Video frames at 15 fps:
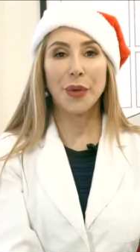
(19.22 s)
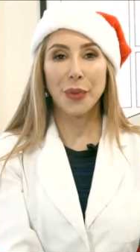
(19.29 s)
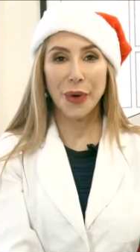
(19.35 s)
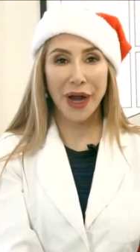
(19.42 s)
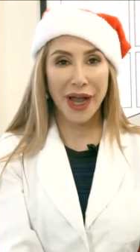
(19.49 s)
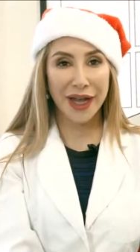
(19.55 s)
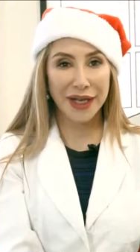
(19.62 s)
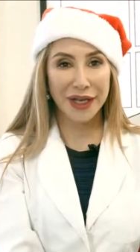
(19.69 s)

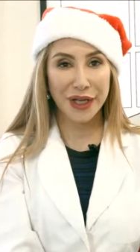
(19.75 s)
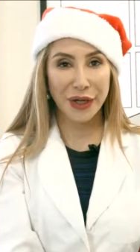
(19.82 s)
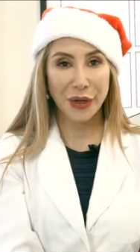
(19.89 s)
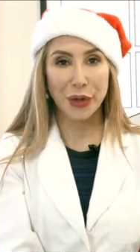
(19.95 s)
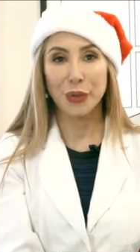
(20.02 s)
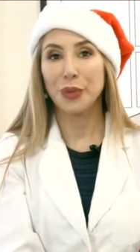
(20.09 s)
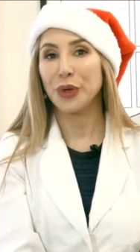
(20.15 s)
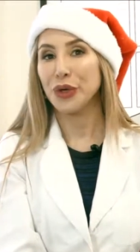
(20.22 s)
brand
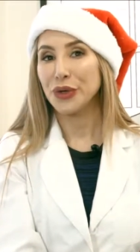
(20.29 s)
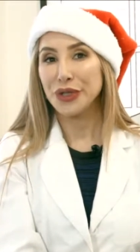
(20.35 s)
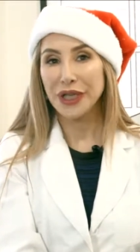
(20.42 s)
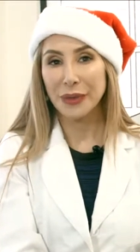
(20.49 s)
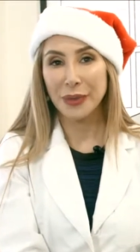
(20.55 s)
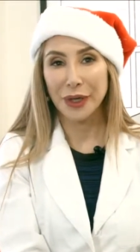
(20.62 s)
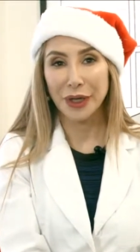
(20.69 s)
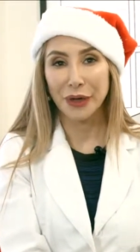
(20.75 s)
new beauty
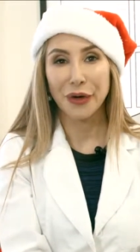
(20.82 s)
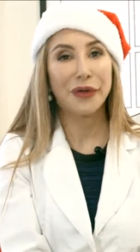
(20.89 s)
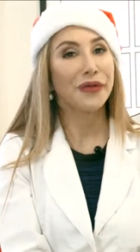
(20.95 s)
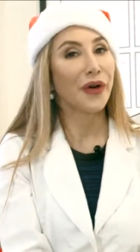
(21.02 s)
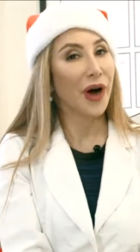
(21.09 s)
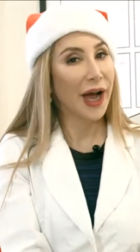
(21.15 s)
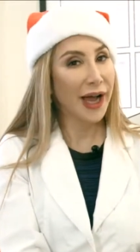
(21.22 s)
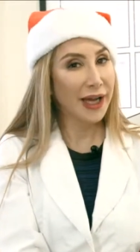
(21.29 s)
pillow
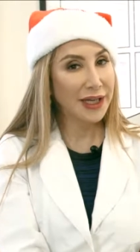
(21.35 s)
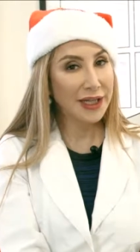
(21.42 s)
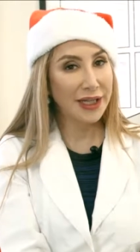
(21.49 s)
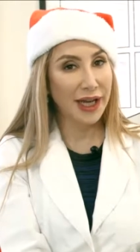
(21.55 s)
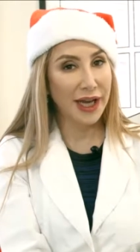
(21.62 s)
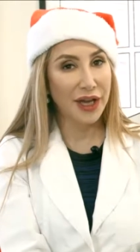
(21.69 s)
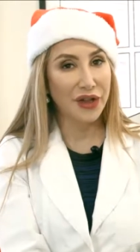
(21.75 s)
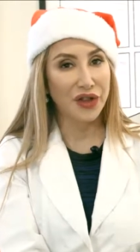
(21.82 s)
for
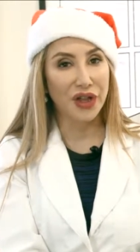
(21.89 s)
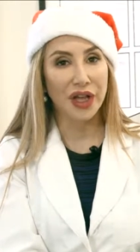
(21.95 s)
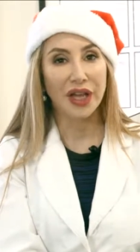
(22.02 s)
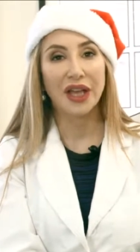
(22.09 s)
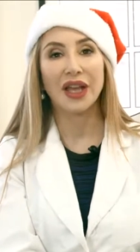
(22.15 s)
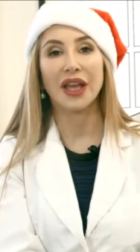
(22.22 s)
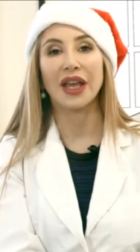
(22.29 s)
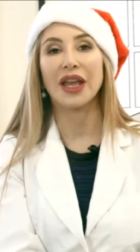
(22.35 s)

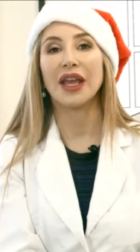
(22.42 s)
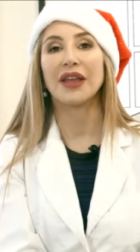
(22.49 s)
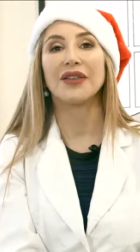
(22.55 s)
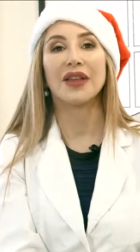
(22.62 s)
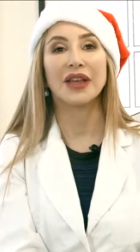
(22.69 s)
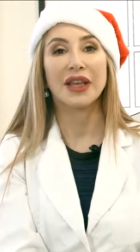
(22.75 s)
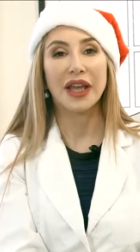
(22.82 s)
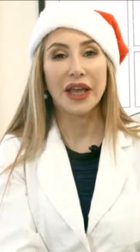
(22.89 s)
anti-aging is
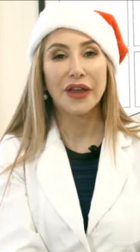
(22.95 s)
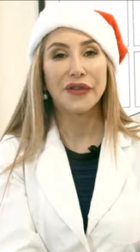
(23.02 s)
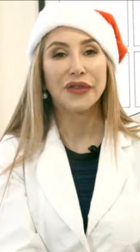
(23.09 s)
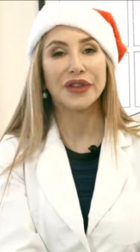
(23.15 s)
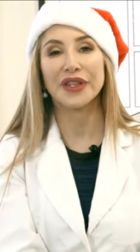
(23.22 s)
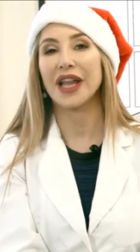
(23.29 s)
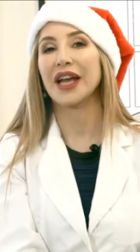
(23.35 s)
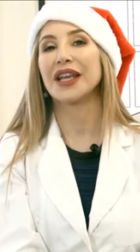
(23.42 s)
a gift
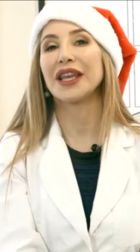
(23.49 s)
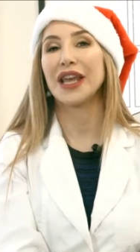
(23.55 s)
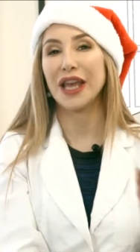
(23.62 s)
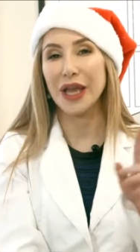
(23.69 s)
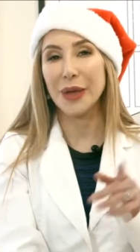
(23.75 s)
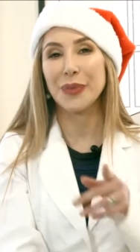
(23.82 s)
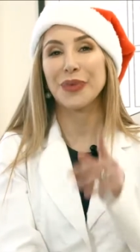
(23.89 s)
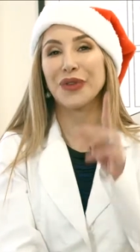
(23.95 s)
that
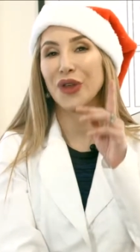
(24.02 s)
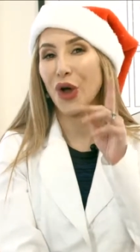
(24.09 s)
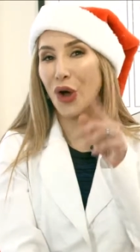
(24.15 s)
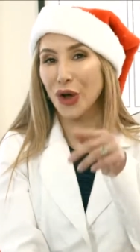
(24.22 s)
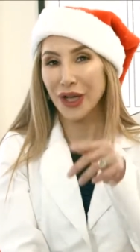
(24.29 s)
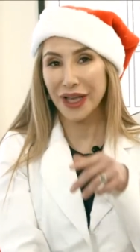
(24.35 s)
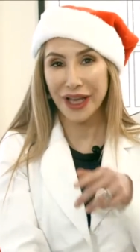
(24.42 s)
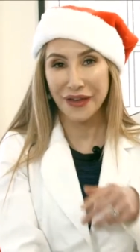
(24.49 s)
keeps
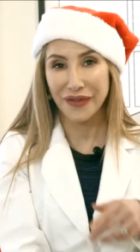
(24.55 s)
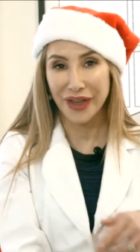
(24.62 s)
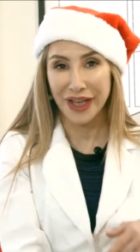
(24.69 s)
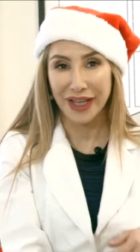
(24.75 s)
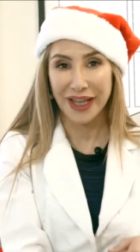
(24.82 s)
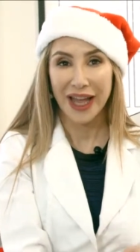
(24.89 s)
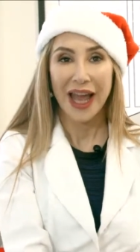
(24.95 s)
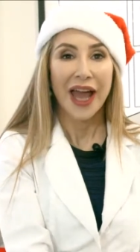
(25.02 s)
on
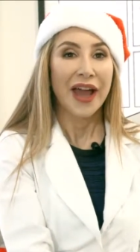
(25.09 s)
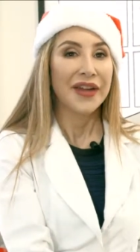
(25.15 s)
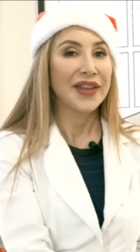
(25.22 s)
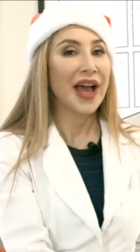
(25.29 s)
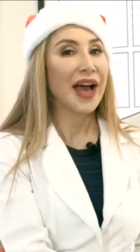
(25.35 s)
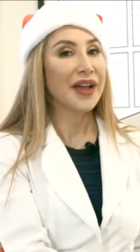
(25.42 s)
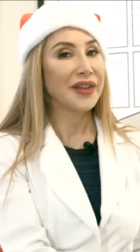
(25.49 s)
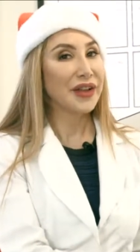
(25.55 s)
giving.
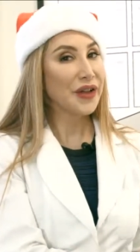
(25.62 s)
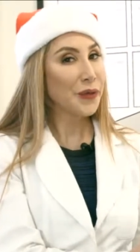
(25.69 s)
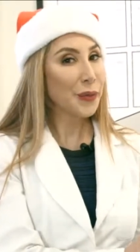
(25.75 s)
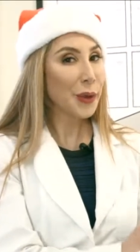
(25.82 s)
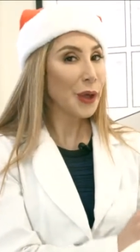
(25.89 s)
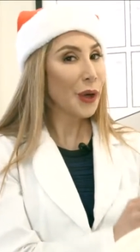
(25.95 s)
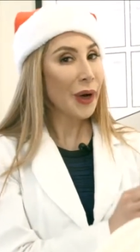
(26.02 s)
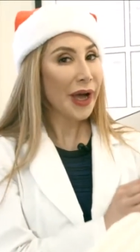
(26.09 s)
Now, this
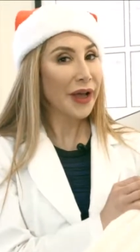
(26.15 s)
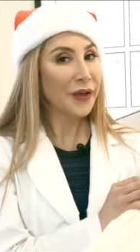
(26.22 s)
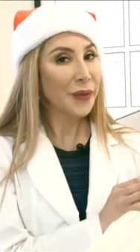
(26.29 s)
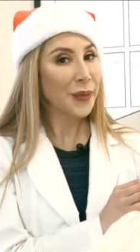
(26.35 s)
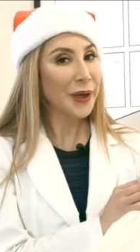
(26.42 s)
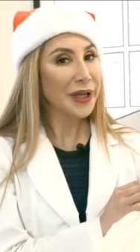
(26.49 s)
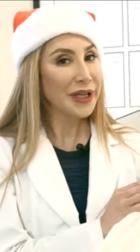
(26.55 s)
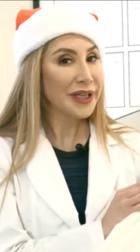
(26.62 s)
pillow has
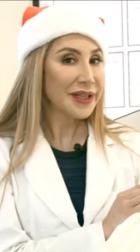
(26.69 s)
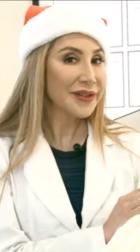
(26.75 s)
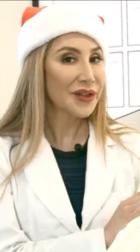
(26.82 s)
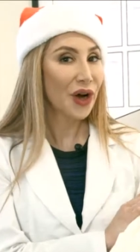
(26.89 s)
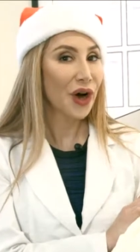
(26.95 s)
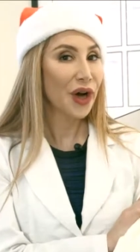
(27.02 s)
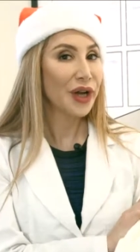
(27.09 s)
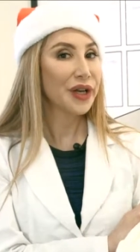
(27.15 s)
been
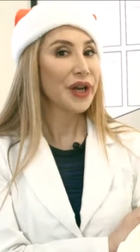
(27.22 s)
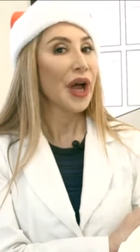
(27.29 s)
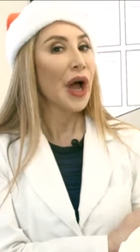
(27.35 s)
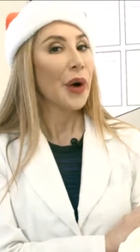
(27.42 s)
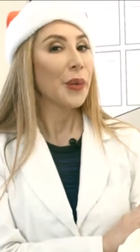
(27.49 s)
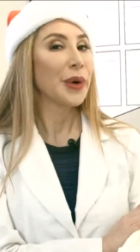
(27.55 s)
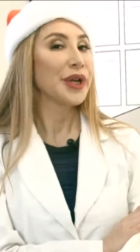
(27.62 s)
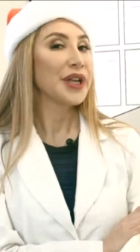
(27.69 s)
designed
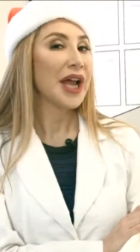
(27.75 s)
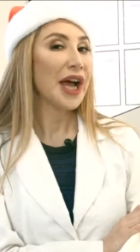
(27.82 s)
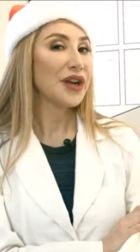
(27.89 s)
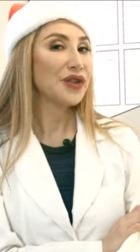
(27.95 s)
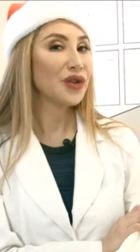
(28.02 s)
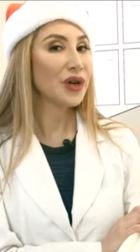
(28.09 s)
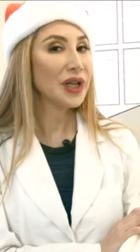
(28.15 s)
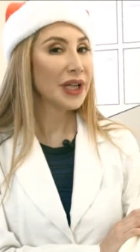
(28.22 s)
with
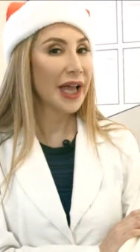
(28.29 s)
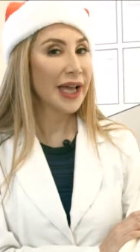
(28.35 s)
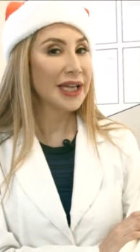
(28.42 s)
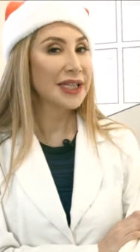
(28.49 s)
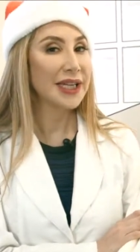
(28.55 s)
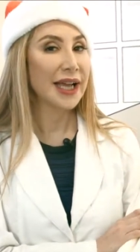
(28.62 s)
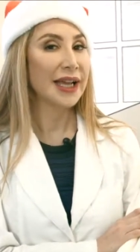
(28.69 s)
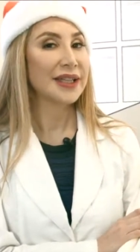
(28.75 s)
natural
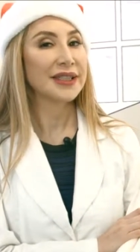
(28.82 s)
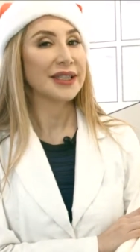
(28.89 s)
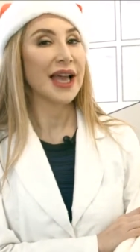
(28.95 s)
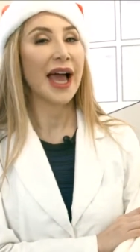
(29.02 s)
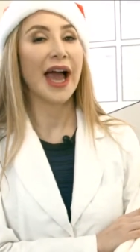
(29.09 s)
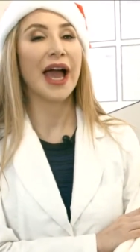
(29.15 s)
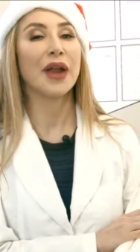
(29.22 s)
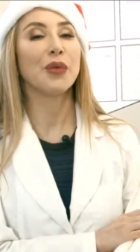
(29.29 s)
latex,
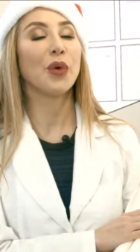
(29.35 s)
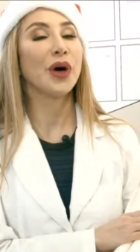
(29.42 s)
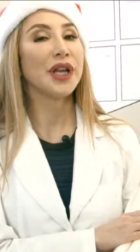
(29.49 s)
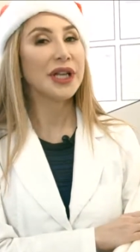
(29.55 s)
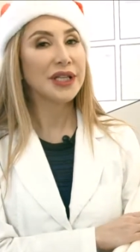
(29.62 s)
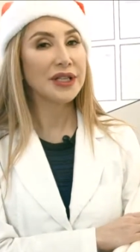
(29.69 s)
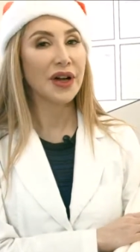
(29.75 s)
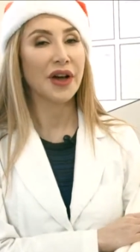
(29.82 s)
and what
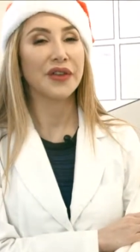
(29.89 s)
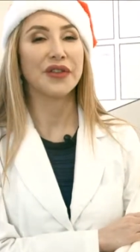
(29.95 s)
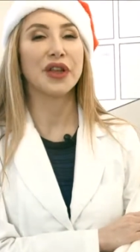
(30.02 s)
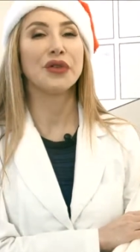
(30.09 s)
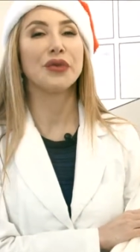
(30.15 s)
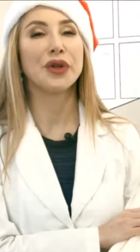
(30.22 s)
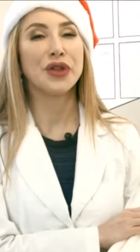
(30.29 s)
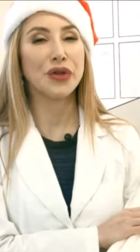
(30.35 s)
it does, it
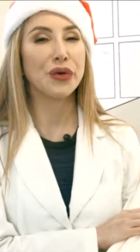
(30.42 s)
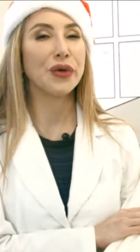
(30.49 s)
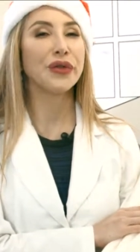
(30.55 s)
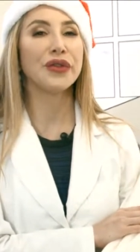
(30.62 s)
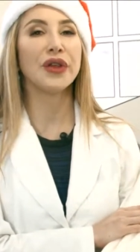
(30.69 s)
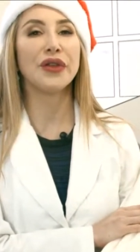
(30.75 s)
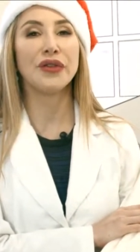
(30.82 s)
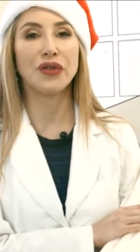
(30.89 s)

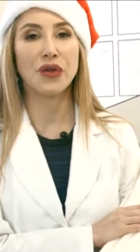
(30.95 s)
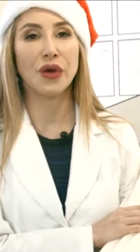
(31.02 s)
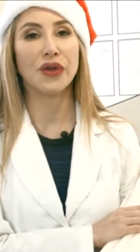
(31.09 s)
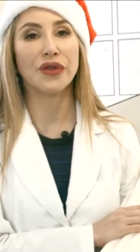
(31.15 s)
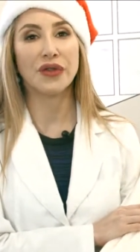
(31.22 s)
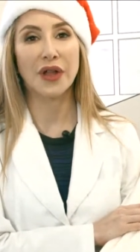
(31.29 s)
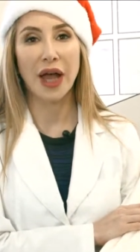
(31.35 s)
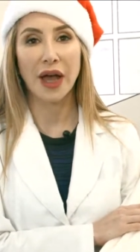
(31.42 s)
reduces
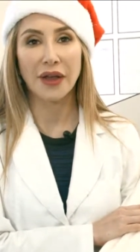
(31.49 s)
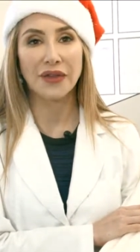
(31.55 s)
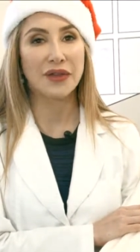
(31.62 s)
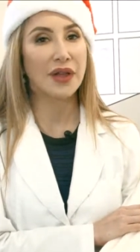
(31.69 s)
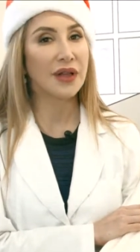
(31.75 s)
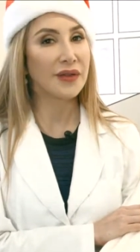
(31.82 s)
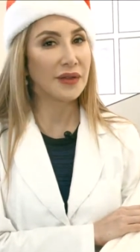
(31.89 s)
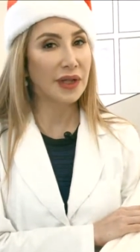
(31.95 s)
those
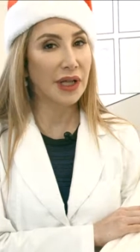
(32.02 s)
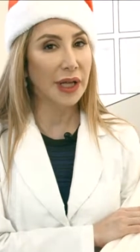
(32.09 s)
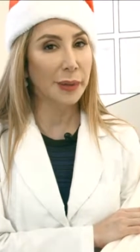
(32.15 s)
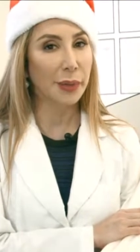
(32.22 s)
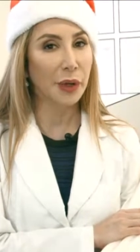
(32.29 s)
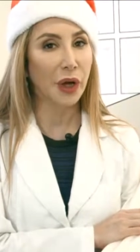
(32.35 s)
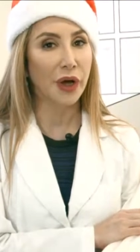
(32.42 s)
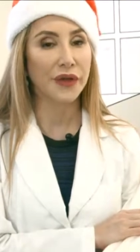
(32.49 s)
nasty sleep
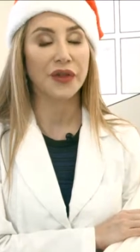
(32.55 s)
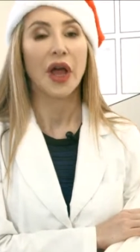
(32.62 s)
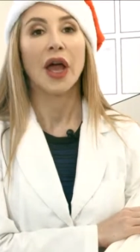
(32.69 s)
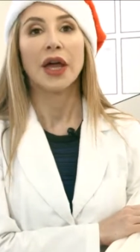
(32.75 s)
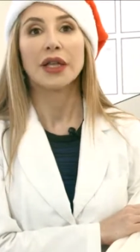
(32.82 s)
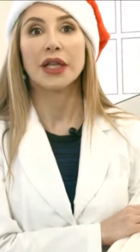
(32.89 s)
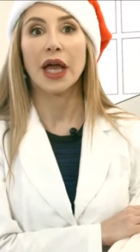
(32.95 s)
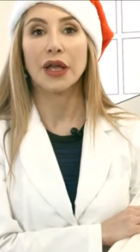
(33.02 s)
lines
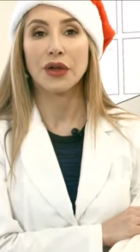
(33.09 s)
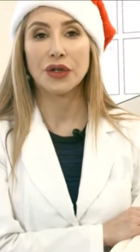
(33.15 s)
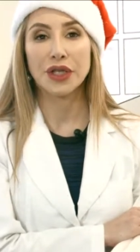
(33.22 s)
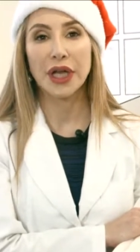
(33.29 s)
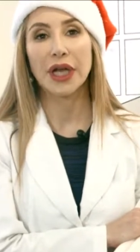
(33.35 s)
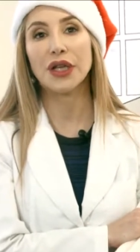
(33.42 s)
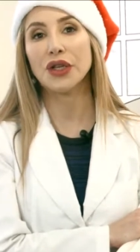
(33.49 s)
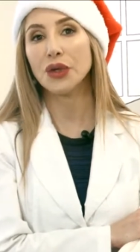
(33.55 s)
that you
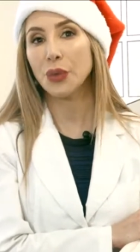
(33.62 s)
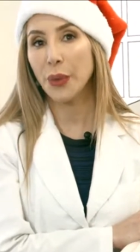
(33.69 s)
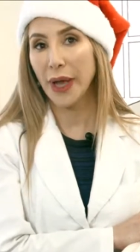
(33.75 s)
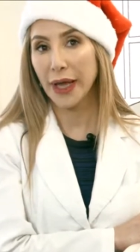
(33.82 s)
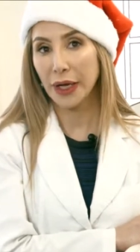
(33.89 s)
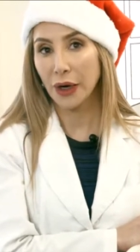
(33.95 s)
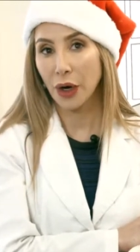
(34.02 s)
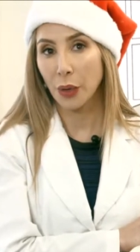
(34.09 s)
tend to
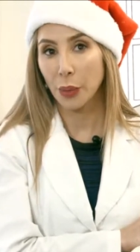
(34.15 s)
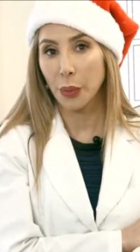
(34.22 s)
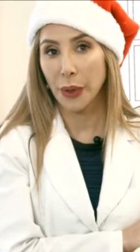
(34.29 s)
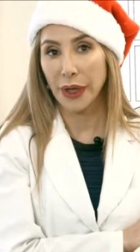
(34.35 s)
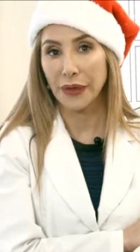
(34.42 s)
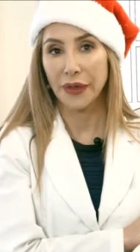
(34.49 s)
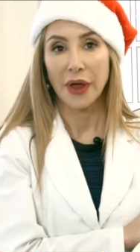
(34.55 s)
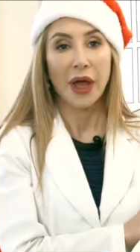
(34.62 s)
wake up
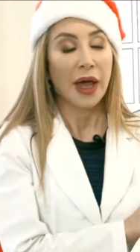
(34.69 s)
with.